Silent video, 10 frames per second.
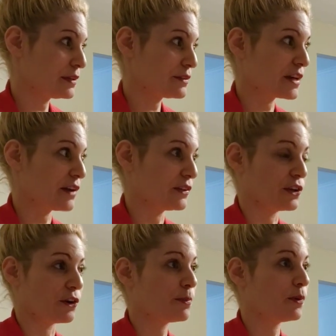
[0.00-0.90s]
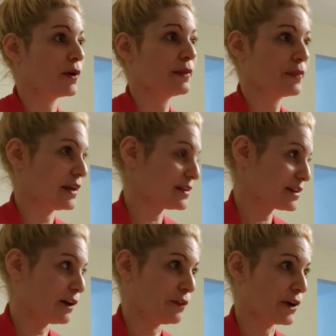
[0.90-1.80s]
telling your point, they
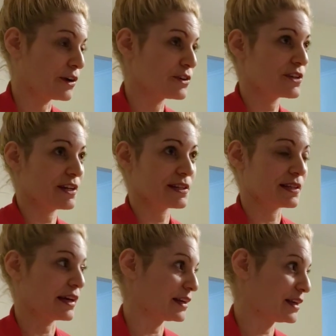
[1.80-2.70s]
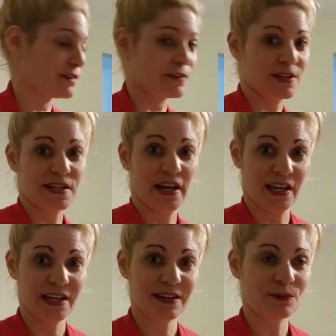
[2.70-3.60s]
tell theirs. It's like a give and
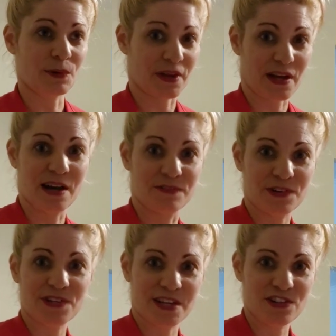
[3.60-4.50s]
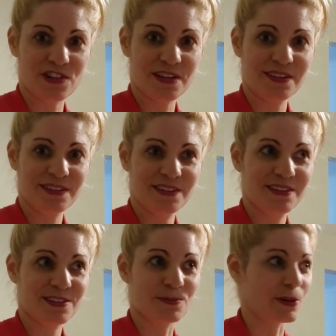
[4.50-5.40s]
take with a conversation.
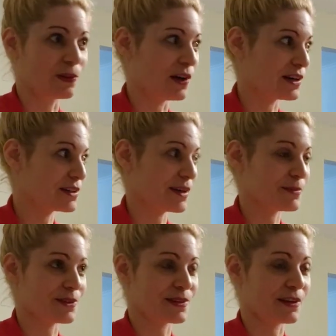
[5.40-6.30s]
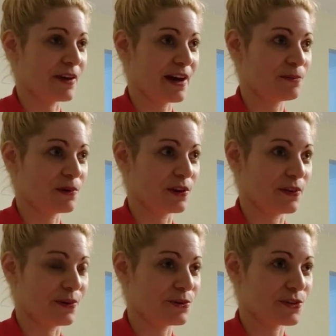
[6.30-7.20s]
It's been a long time since I've had one of
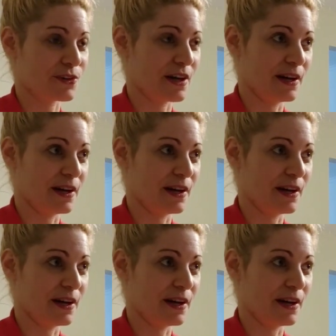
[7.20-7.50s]
those